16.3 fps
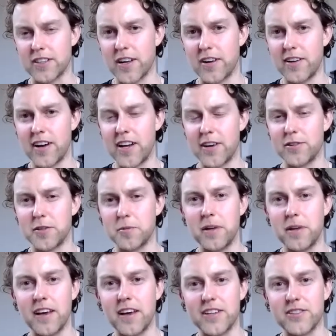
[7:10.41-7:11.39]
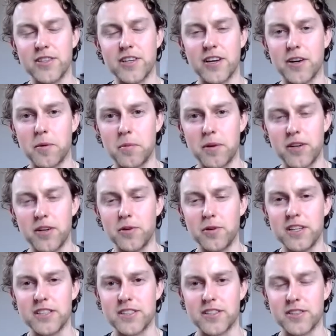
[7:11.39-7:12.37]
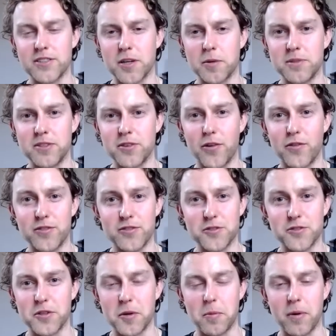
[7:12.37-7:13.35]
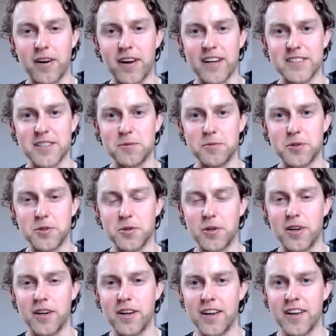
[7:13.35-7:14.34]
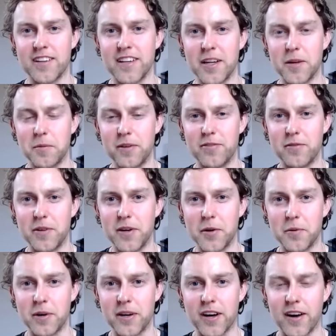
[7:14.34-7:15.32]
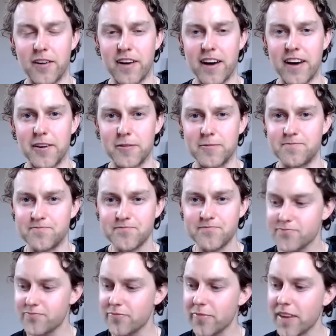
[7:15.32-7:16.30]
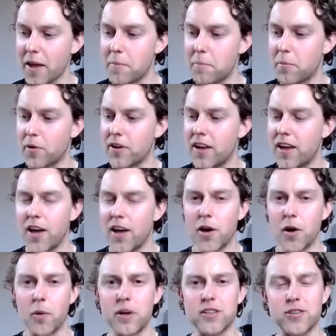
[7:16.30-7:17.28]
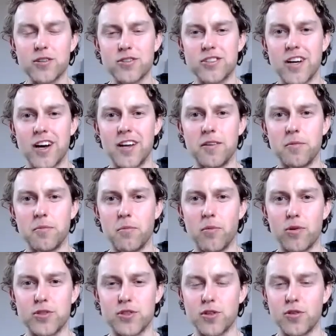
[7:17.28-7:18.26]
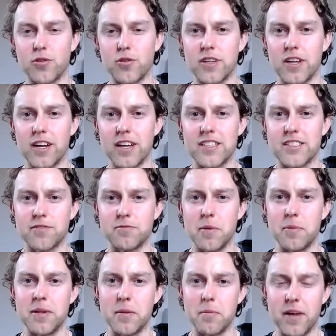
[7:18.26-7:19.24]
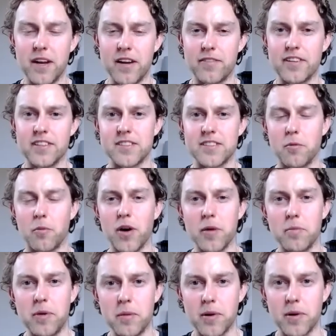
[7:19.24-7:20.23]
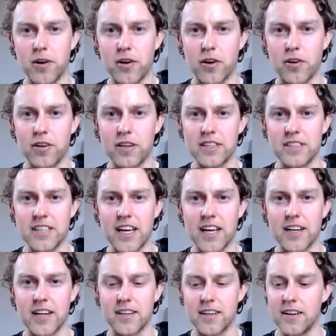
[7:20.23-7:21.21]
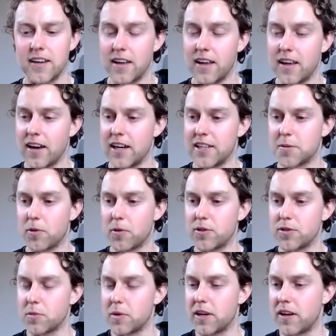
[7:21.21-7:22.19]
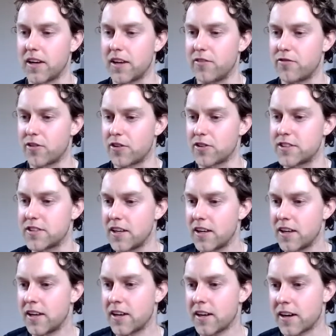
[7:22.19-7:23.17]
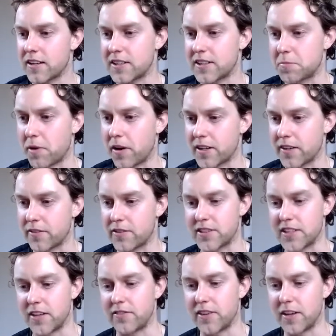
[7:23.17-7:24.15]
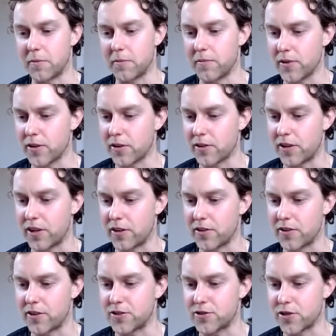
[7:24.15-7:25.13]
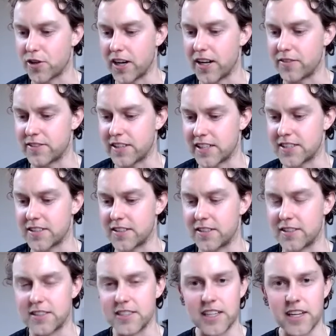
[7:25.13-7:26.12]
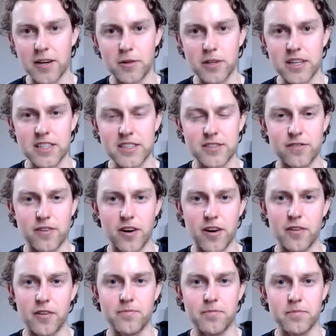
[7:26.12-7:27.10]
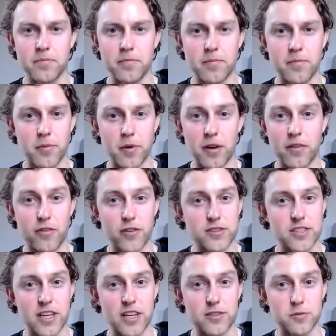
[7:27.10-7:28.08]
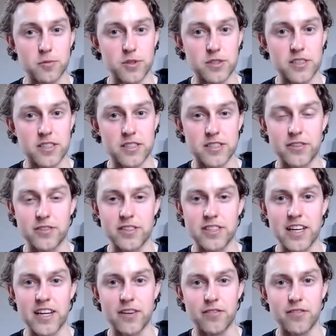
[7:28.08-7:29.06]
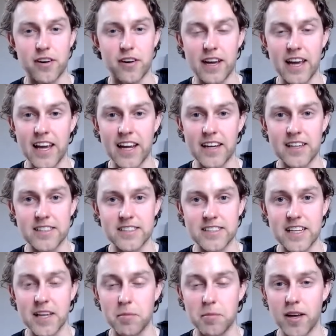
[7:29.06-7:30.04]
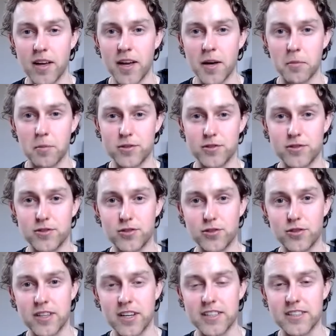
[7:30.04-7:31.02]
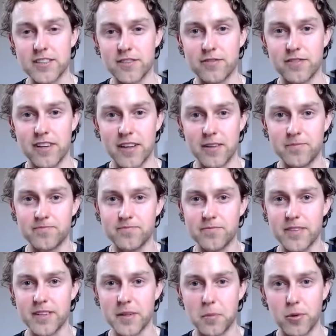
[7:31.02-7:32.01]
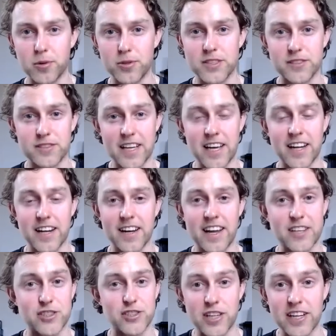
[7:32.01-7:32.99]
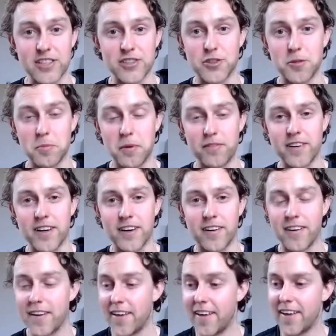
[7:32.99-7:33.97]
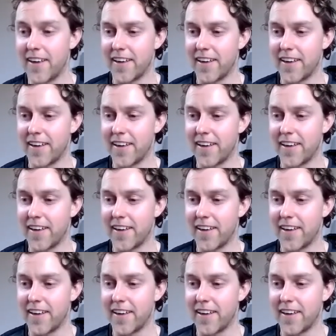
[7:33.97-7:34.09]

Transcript: Colorado. There'll be actually a couple of new listeners coming over through to the podcast. I'm sure they'll be familiar with Colorado. But I want to touch on more so the likes of maybe the benefits and why people are currently taking it. And I suppose when I first got this product for myself, and I'm currently under the trial of testing it and seeing how it is for, well, firstly I was considering taking it for aiding in sleep, but during the likes of the process of taking it, I actually injured my finger.